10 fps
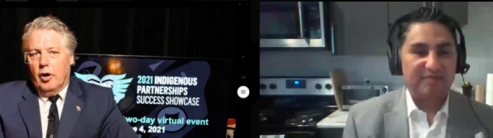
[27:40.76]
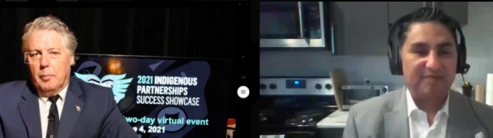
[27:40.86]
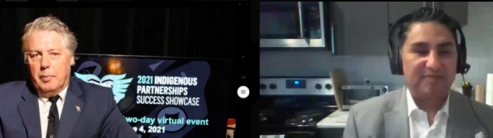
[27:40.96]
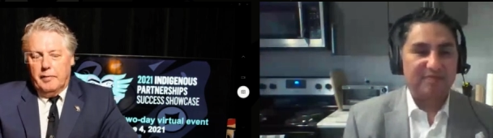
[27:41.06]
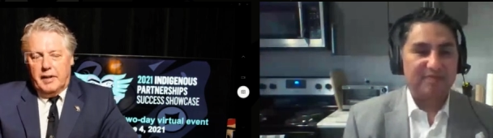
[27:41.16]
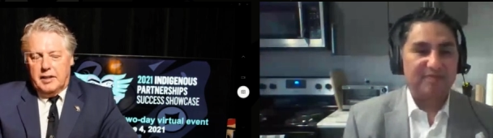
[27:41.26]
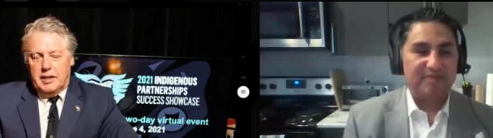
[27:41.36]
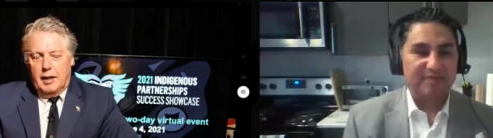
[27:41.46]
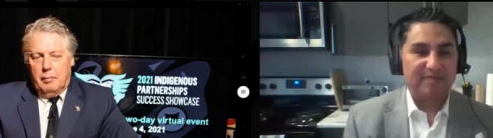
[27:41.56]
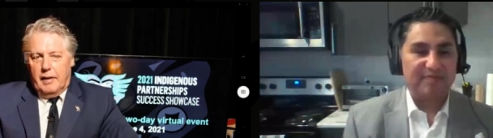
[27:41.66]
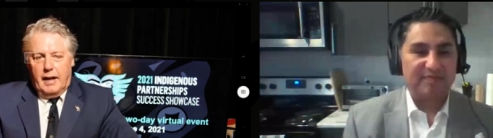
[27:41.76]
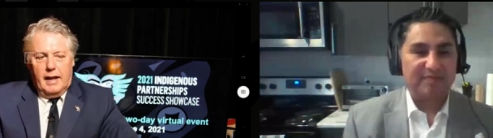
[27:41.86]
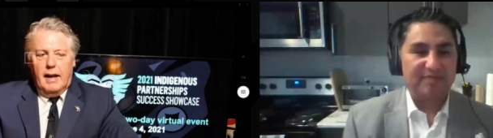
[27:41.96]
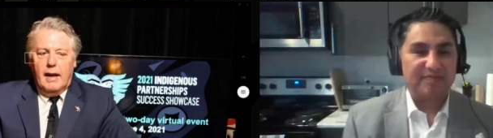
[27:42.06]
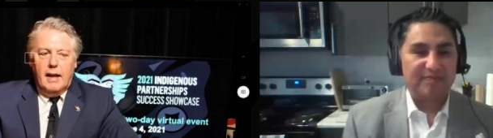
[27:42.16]
Speaker 1: are a perfect example of that. I
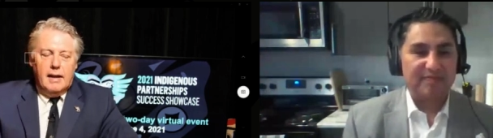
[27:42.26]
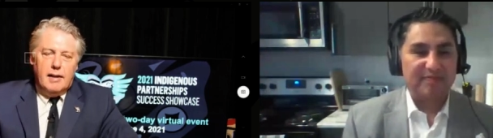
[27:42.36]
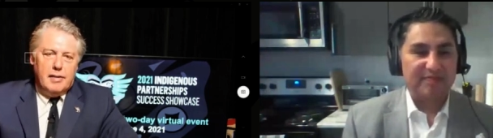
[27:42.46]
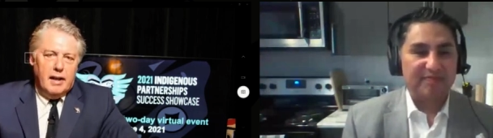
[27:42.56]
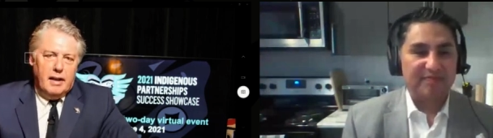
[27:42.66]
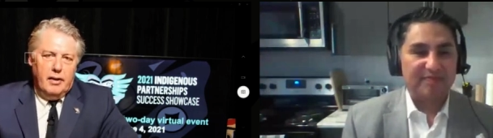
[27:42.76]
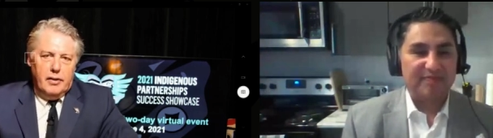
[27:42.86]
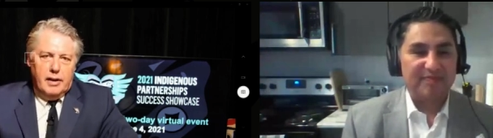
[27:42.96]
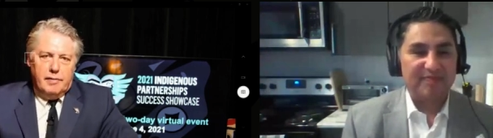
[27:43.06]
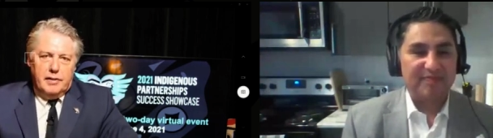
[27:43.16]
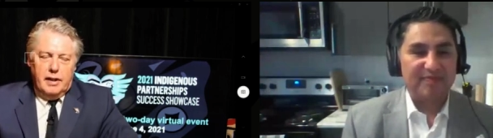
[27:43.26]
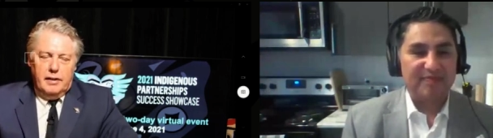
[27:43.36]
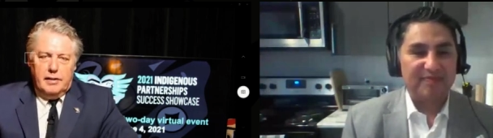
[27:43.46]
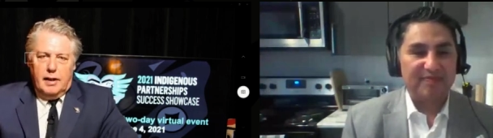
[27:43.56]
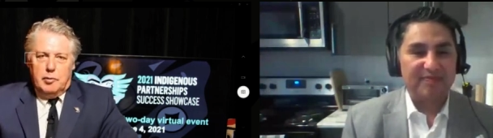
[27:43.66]
can't can't thank you enough for
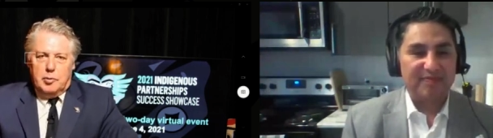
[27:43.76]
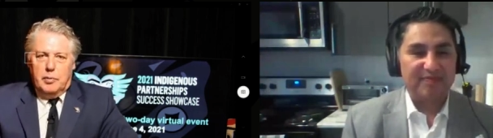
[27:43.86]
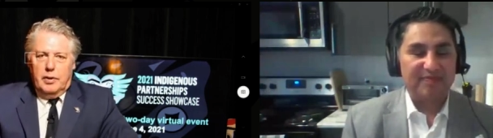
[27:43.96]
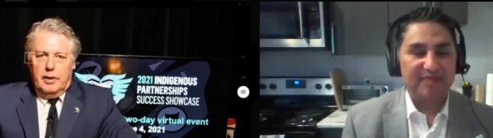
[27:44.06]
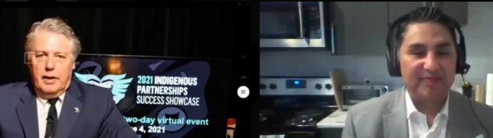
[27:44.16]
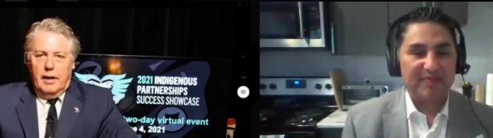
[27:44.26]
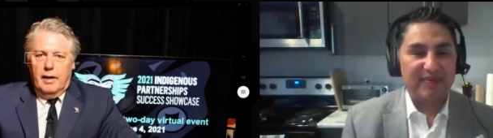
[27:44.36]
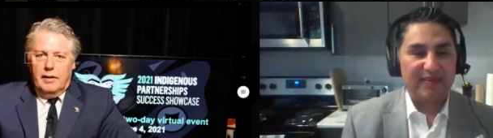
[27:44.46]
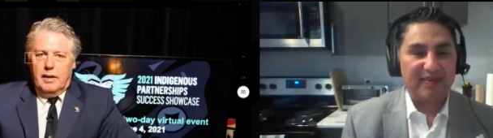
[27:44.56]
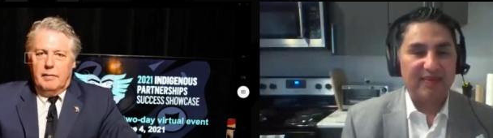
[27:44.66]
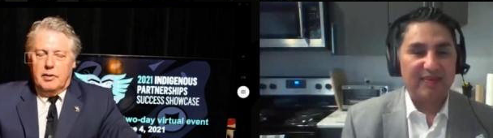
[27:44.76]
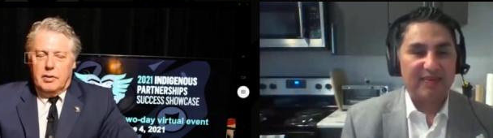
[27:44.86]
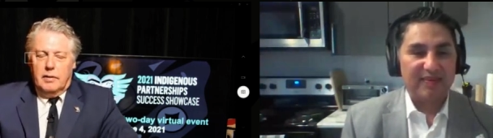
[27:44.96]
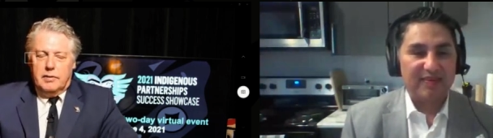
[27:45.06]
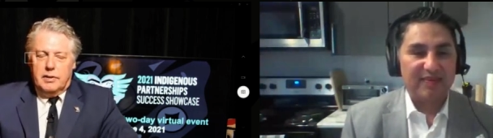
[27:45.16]
taking the time this morning to to have
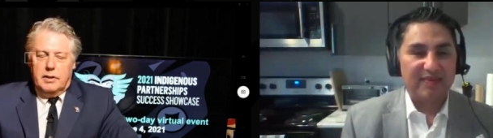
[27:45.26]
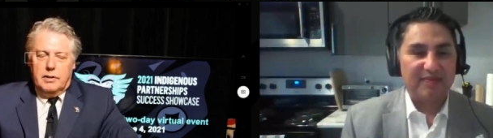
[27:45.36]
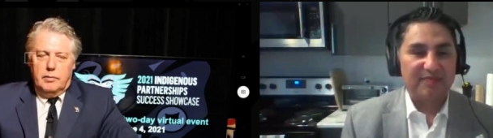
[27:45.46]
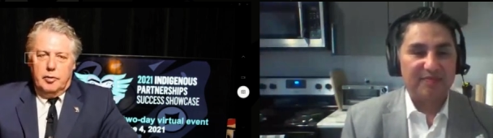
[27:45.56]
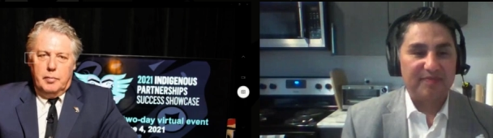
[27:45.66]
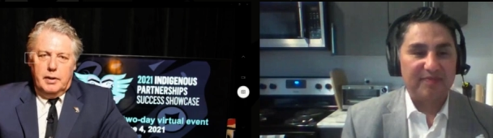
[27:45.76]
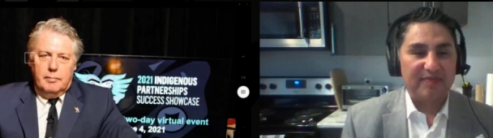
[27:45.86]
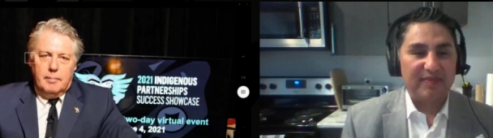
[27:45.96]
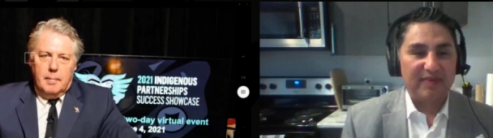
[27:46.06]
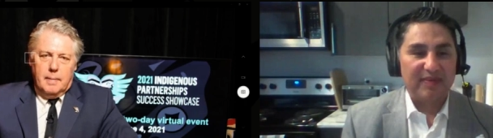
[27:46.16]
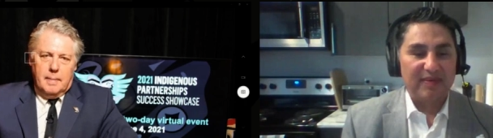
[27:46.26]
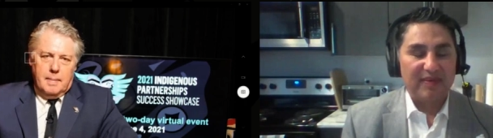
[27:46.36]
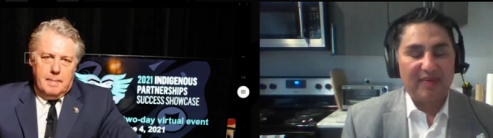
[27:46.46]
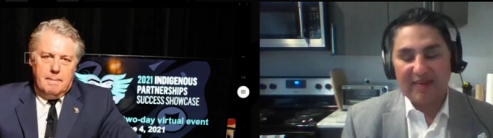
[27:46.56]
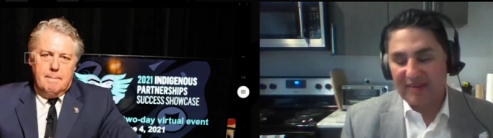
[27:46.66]
this conversation with me.
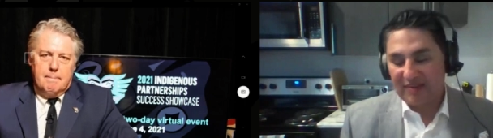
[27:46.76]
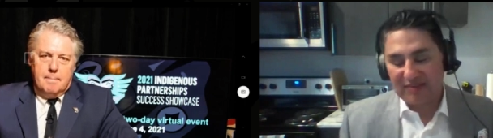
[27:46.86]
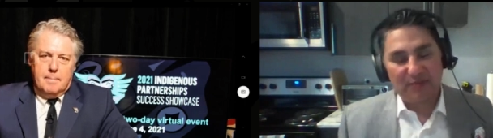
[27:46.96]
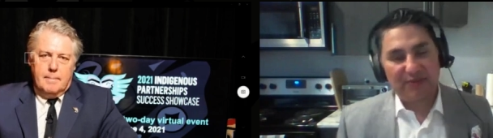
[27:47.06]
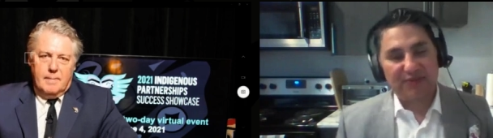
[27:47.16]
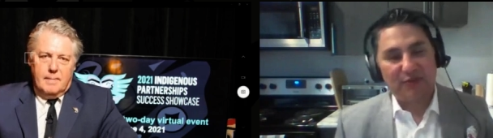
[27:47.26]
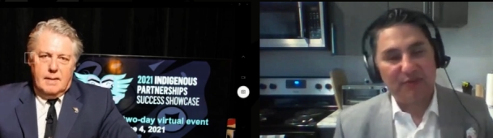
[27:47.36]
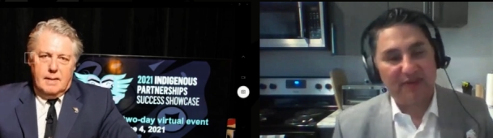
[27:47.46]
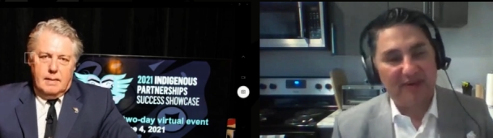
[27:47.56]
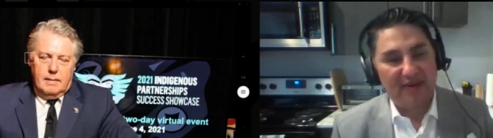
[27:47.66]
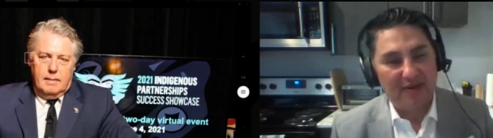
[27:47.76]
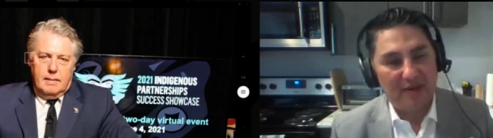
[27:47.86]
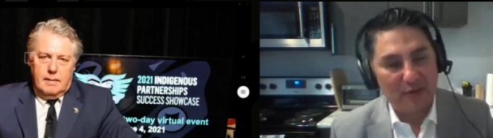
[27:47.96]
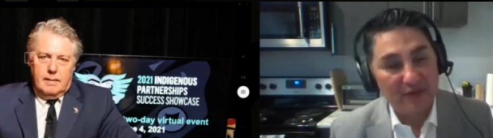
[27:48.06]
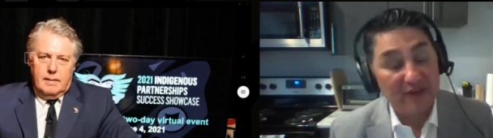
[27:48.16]
Speaker 2: Thank you so much, Stewart. And I,
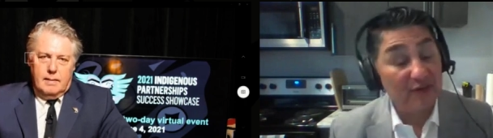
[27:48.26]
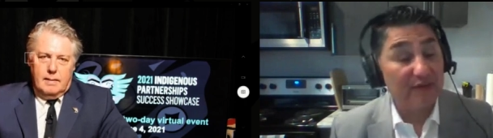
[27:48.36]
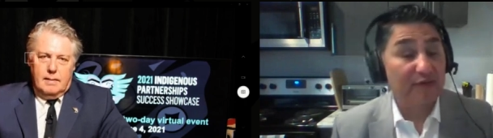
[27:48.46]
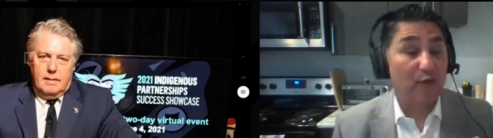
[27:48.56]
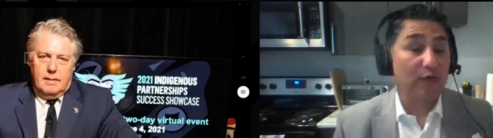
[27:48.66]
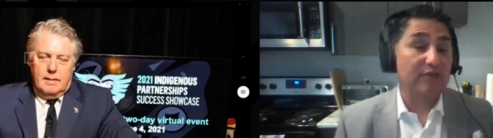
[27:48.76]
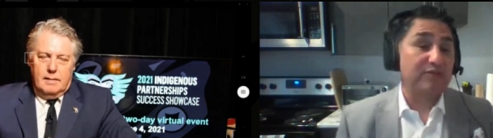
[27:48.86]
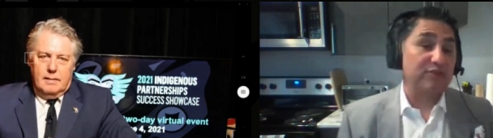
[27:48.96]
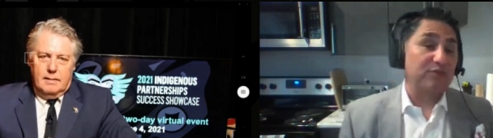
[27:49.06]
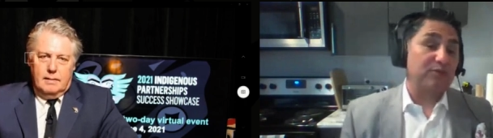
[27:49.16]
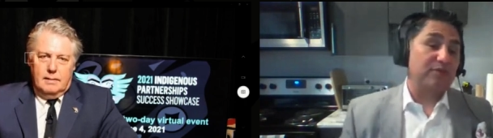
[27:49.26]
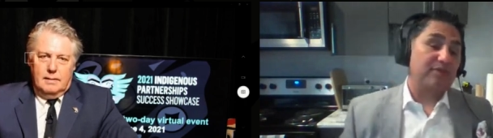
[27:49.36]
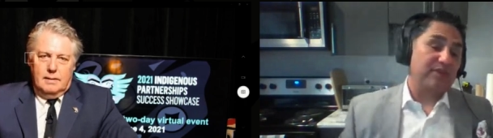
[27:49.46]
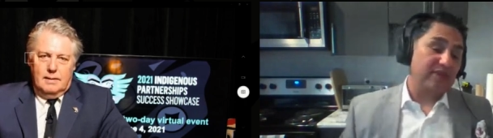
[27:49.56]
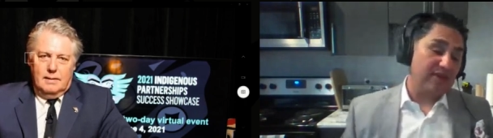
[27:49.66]
am really looking forward
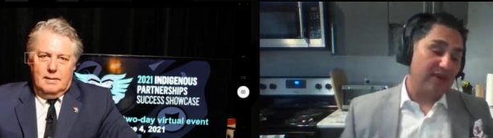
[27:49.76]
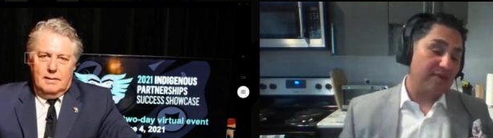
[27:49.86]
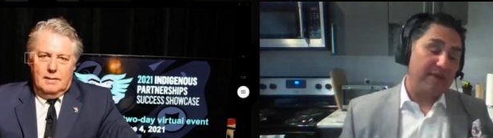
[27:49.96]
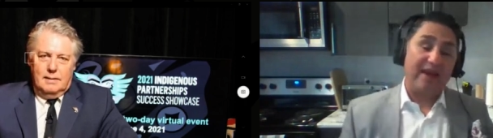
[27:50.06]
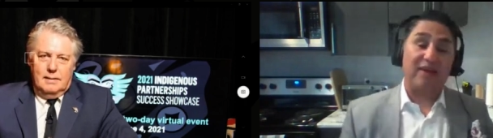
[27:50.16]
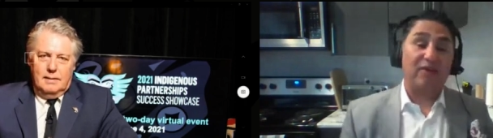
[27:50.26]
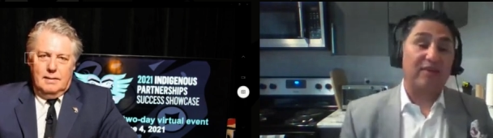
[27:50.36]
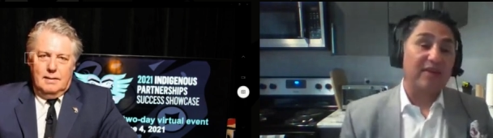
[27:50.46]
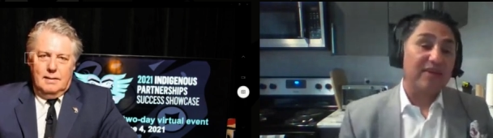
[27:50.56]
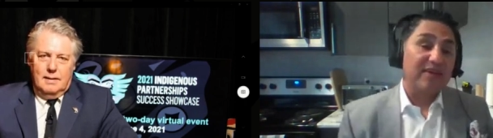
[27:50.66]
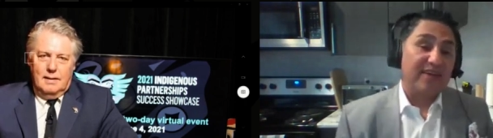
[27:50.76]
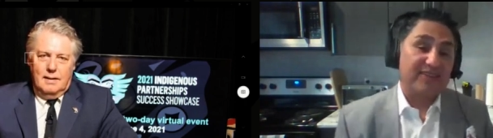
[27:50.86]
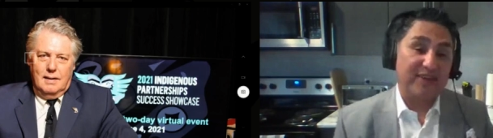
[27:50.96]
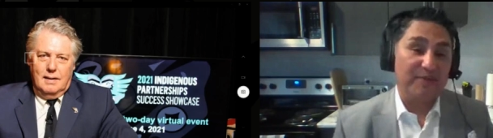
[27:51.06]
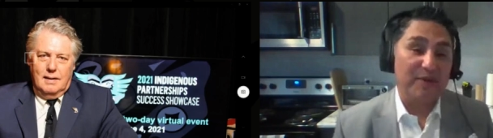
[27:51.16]
to the uh, panel
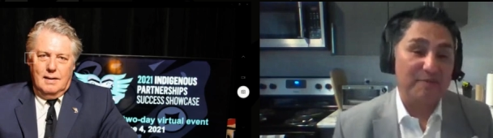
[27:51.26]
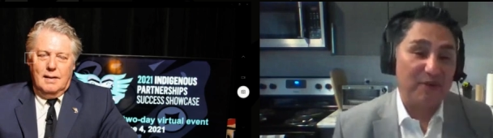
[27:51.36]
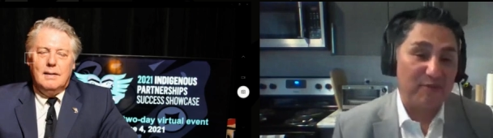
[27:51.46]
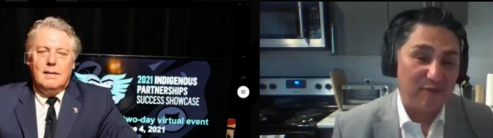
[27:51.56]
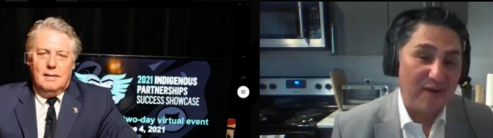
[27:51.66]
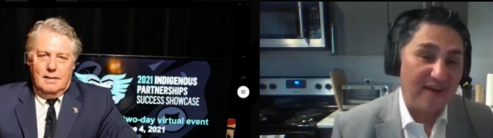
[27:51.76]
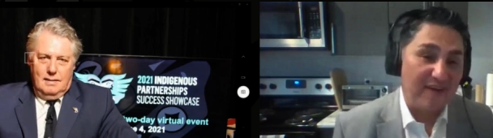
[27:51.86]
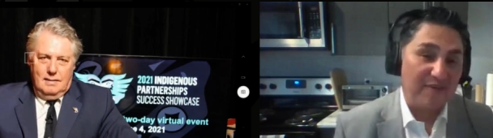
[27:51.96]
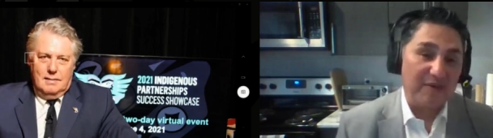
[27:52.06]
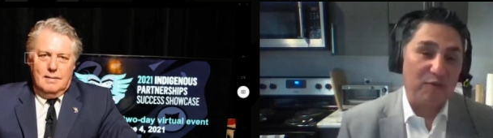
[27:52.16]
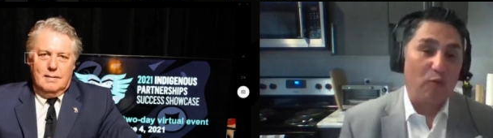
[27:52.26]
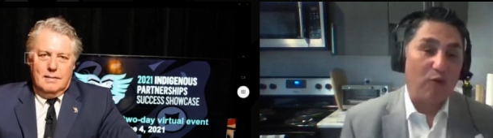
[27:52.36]
that's coming up here Friday. We have a